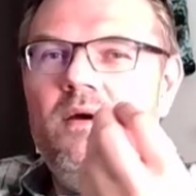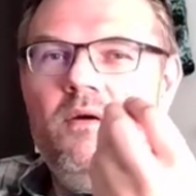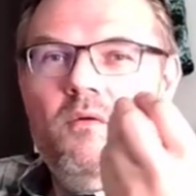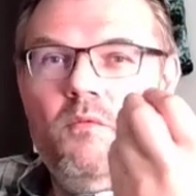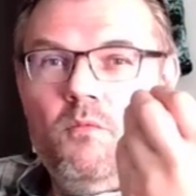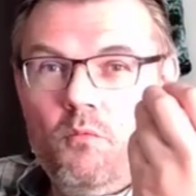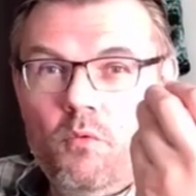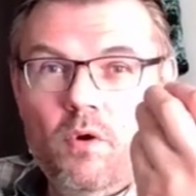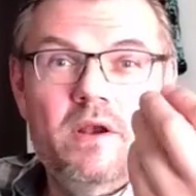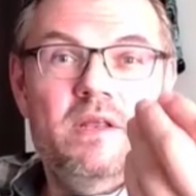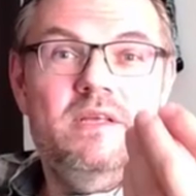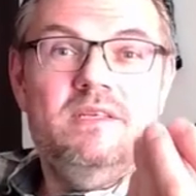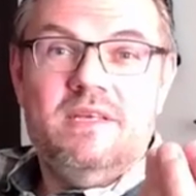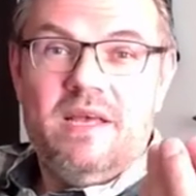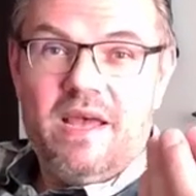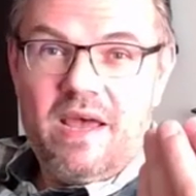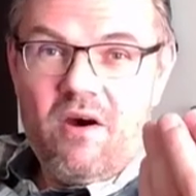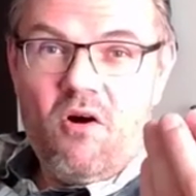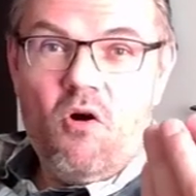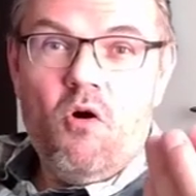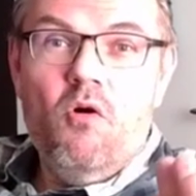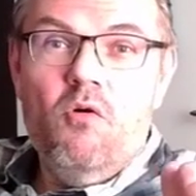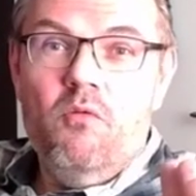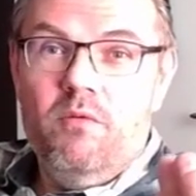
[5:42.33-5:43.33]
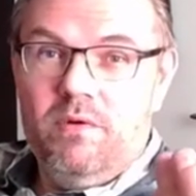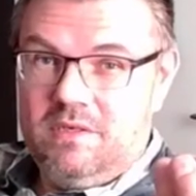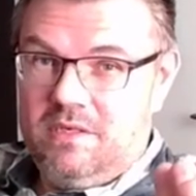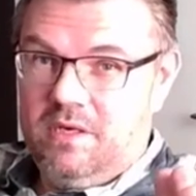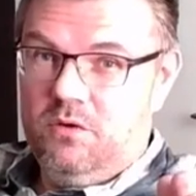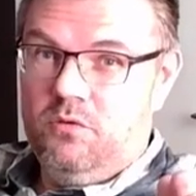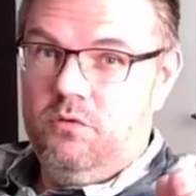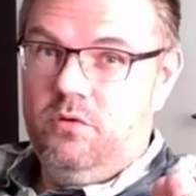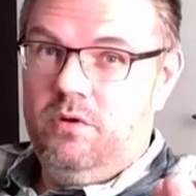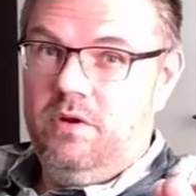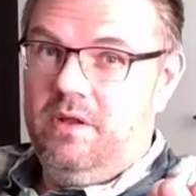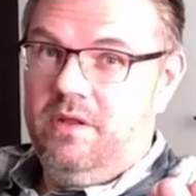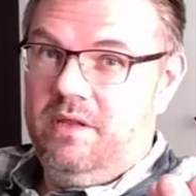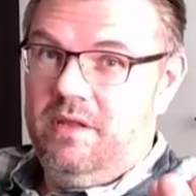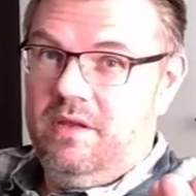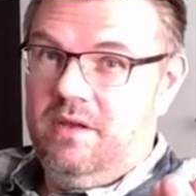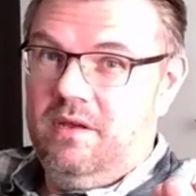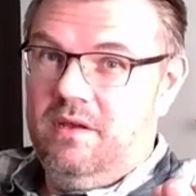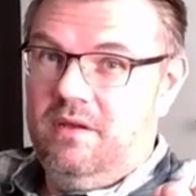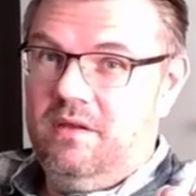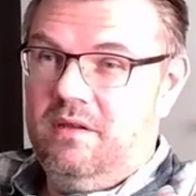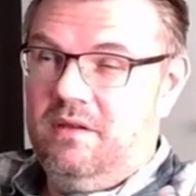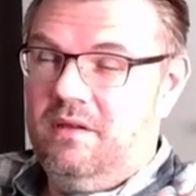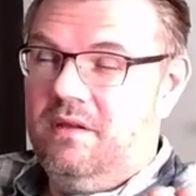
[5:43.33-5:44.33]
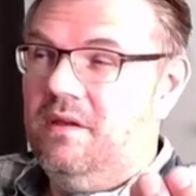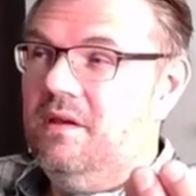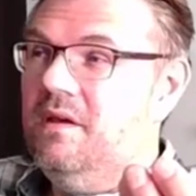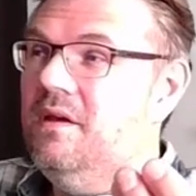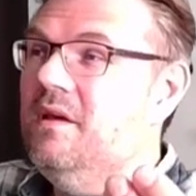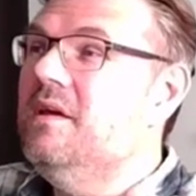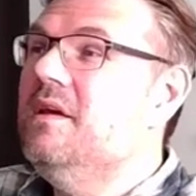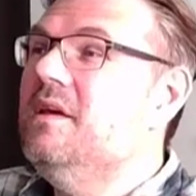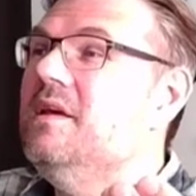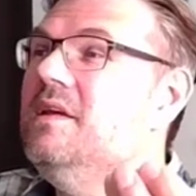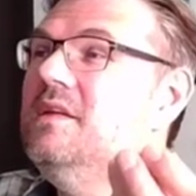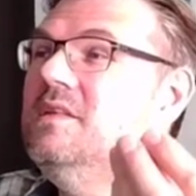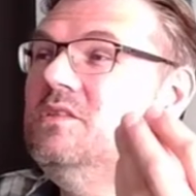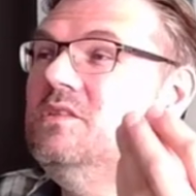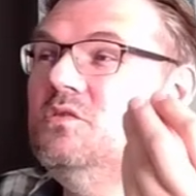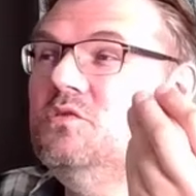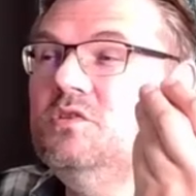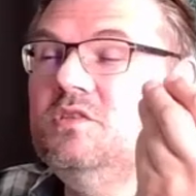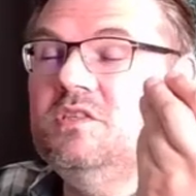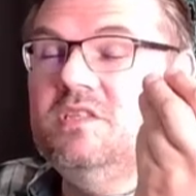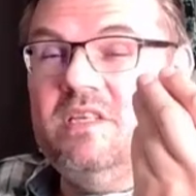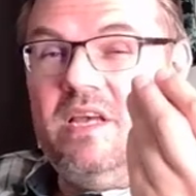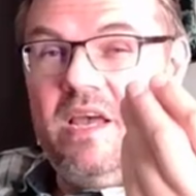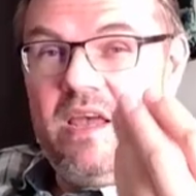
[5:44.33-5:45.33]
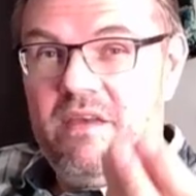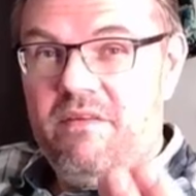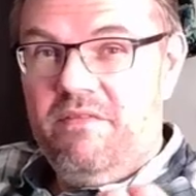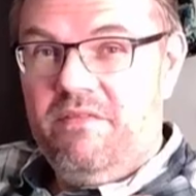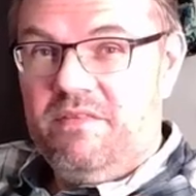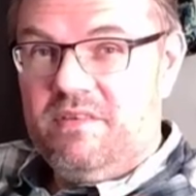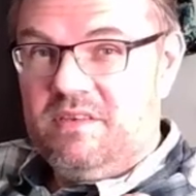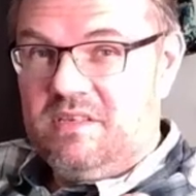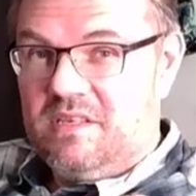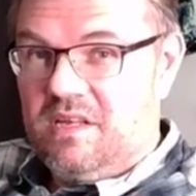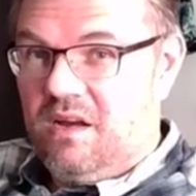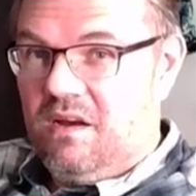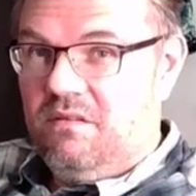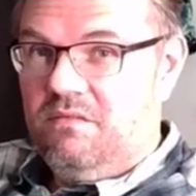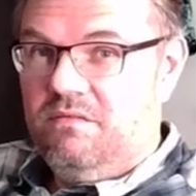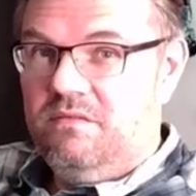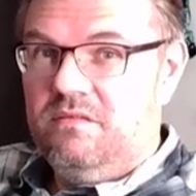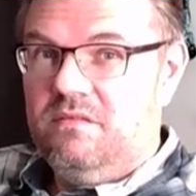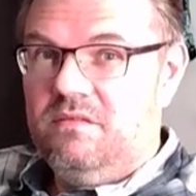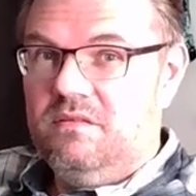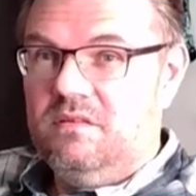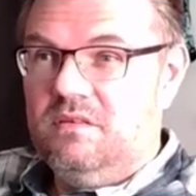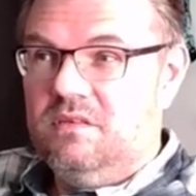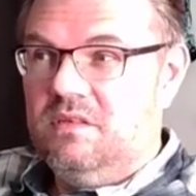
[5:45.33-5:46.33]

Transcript: what is always a good idea, huh? is to save stuff.